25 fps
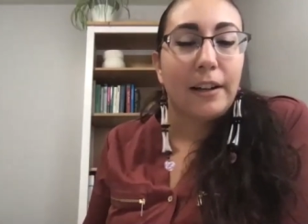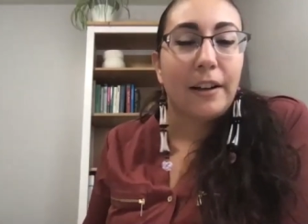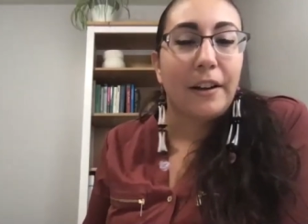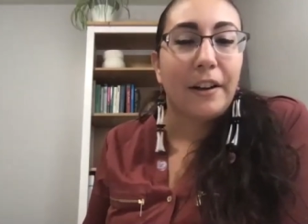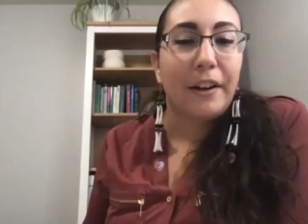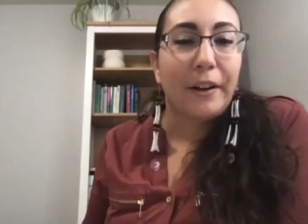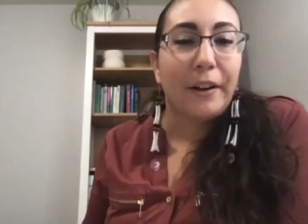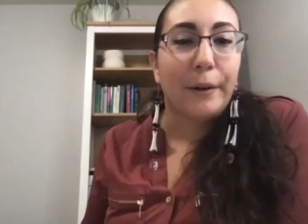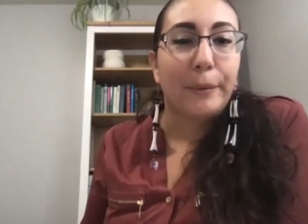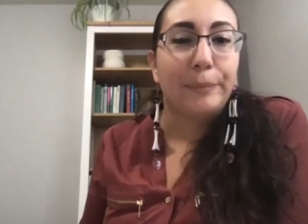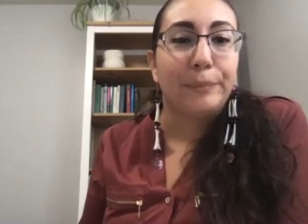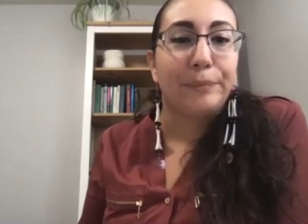
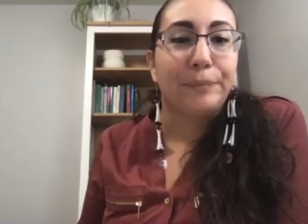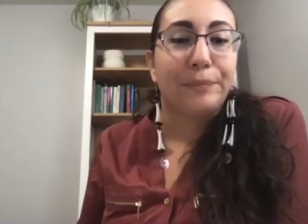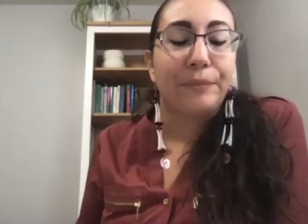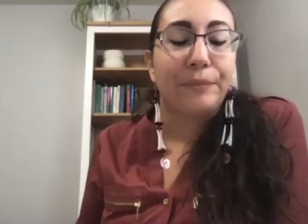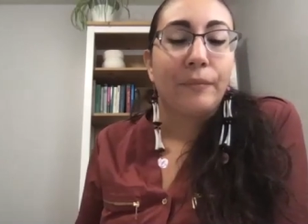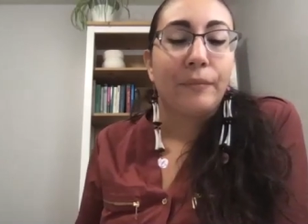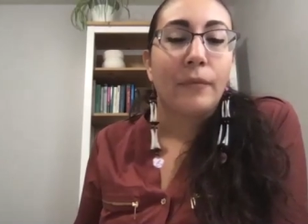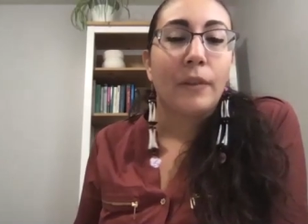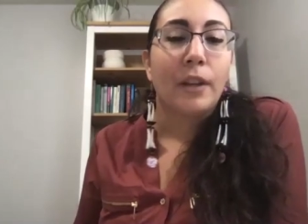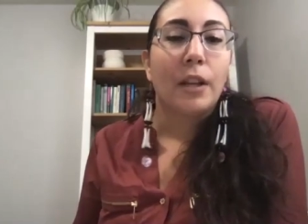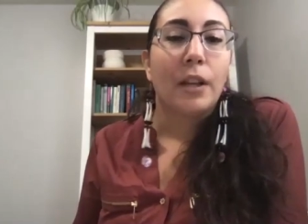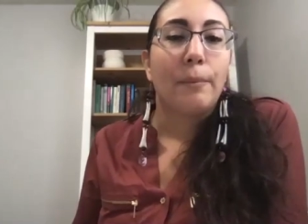Um,
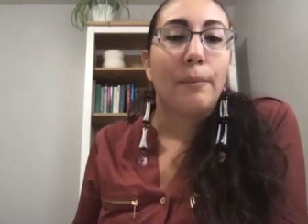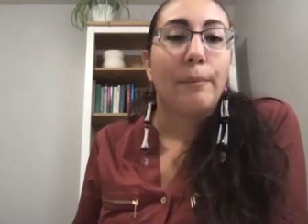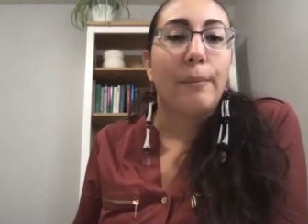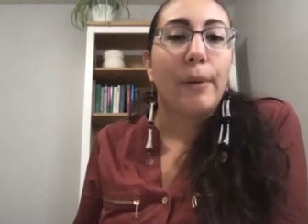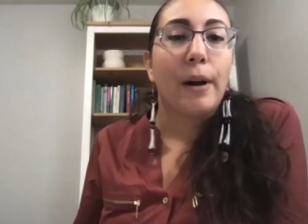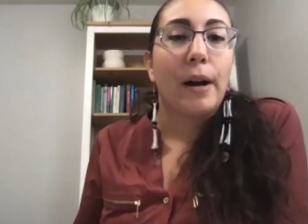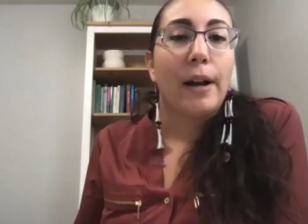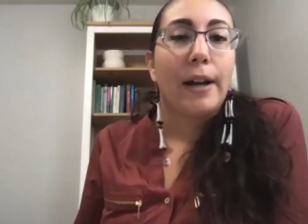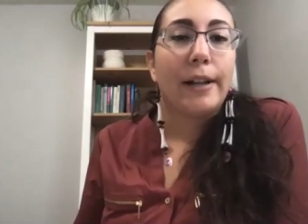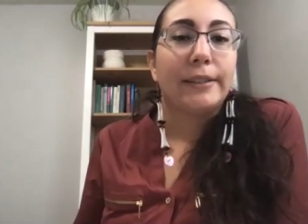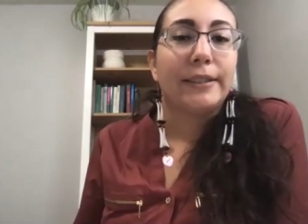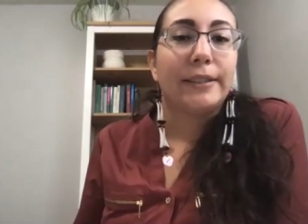
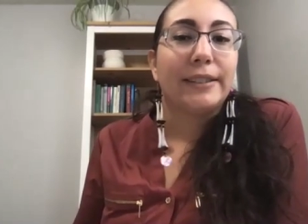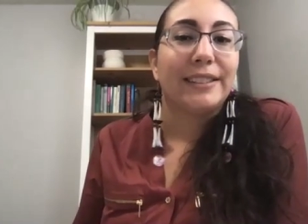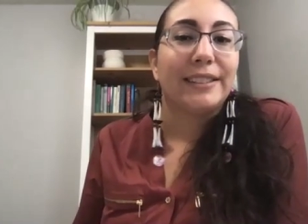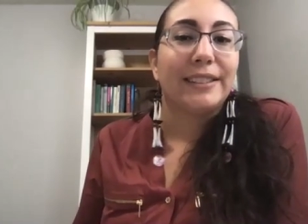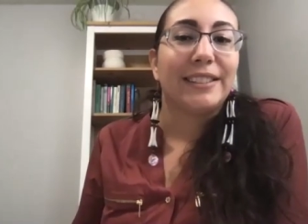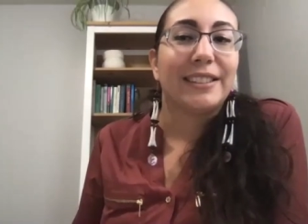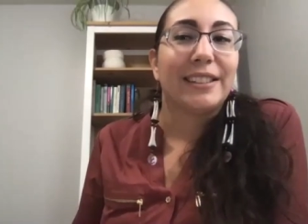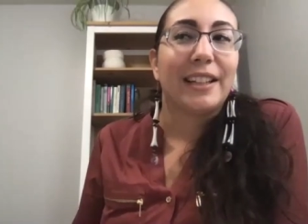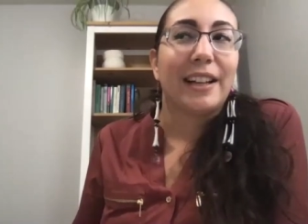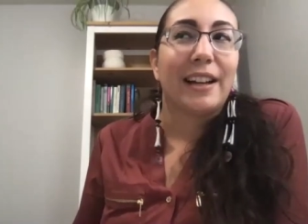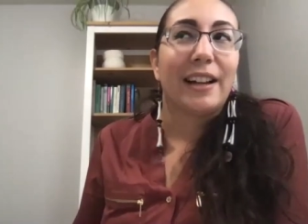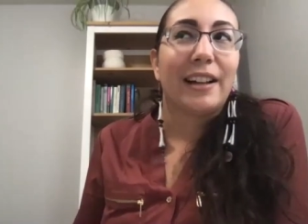but
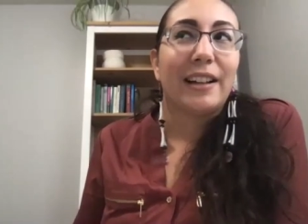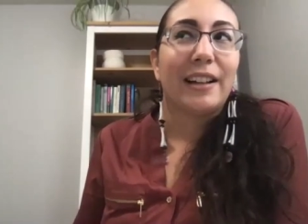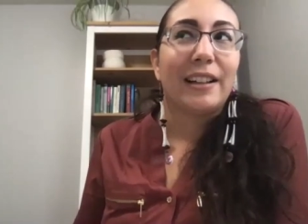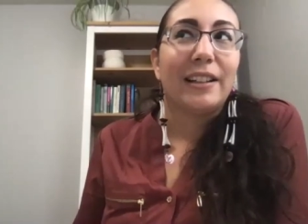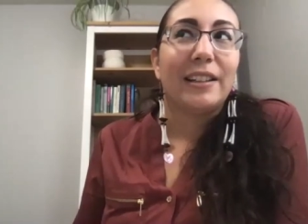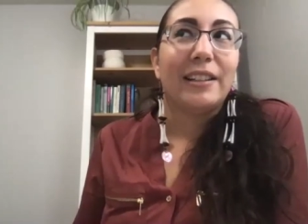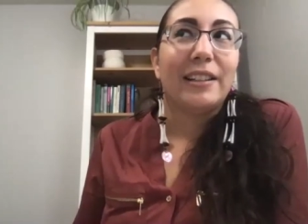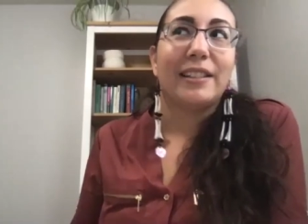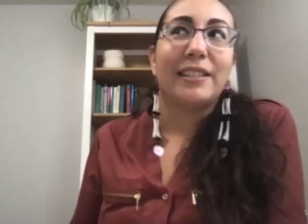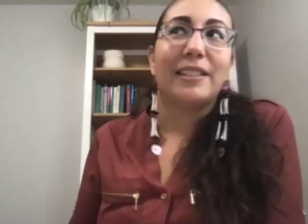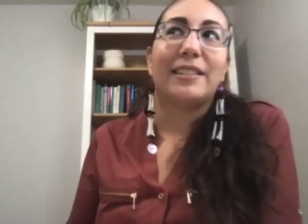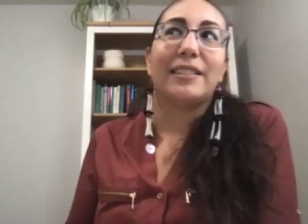
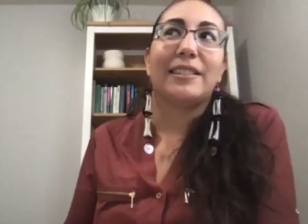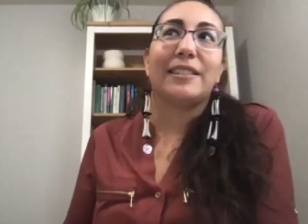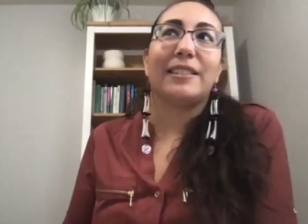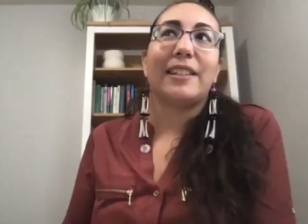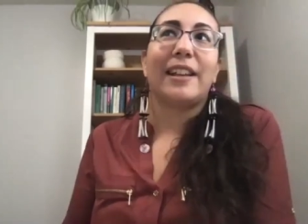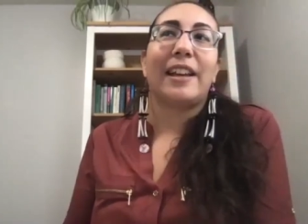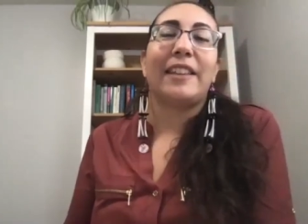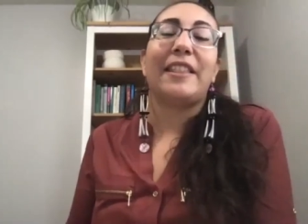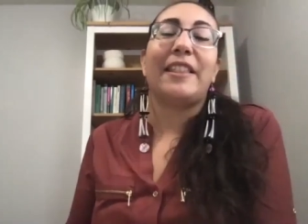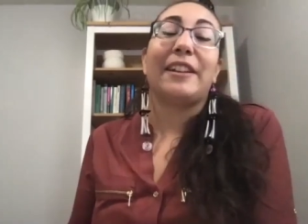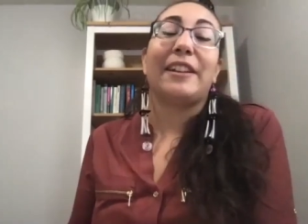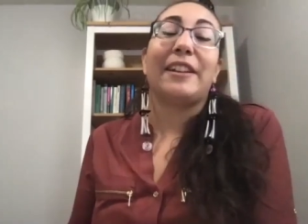
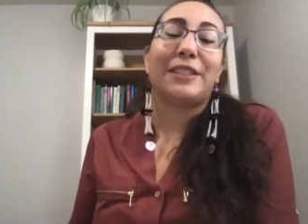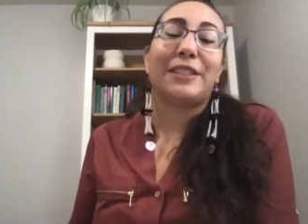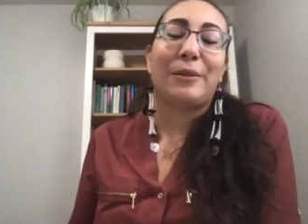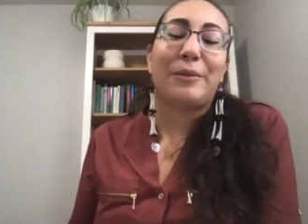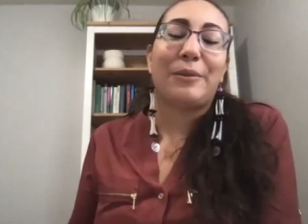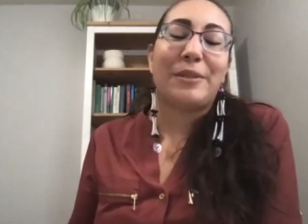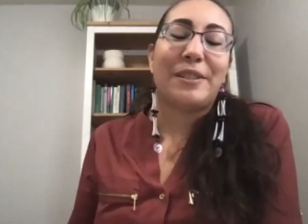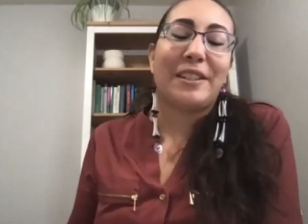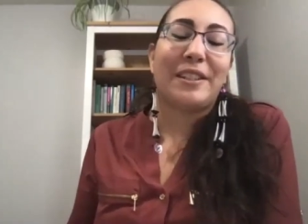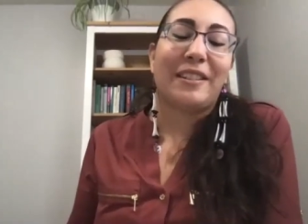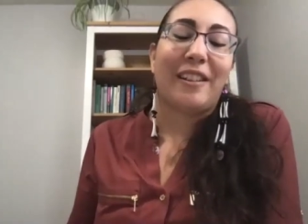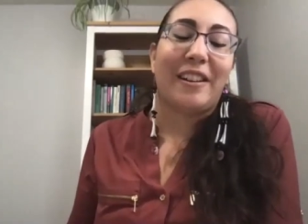And that's
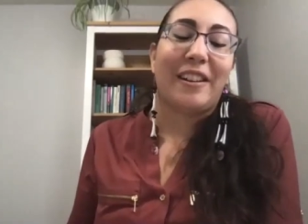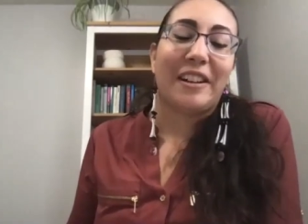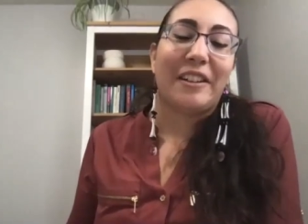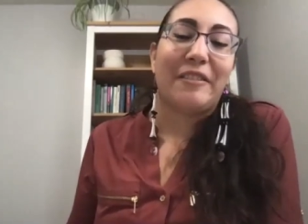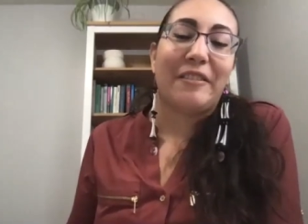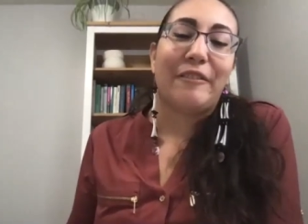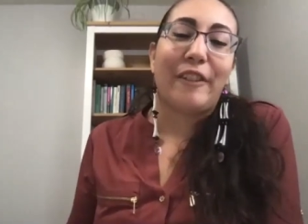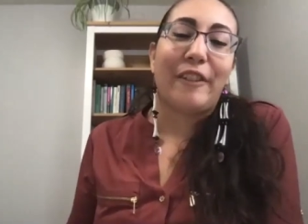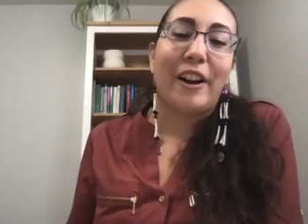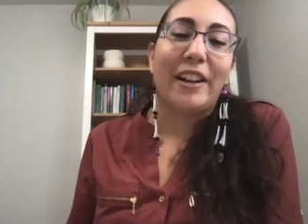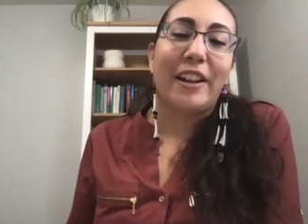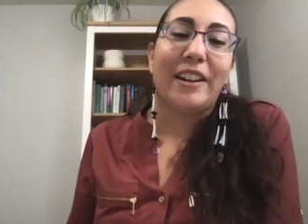always a lot
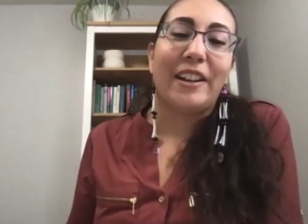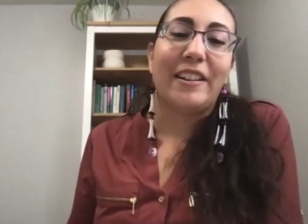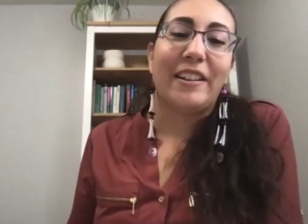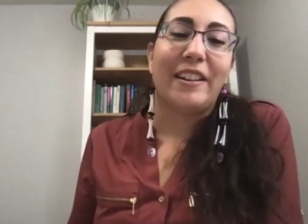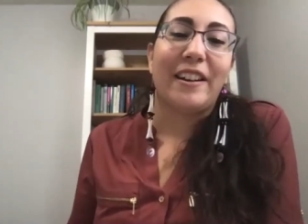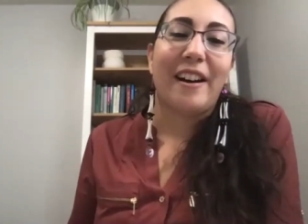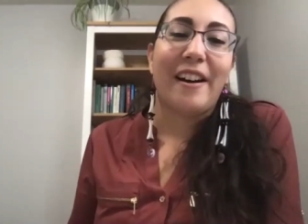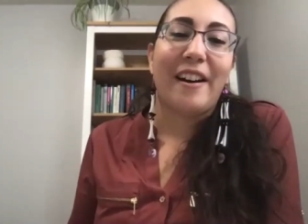of fun.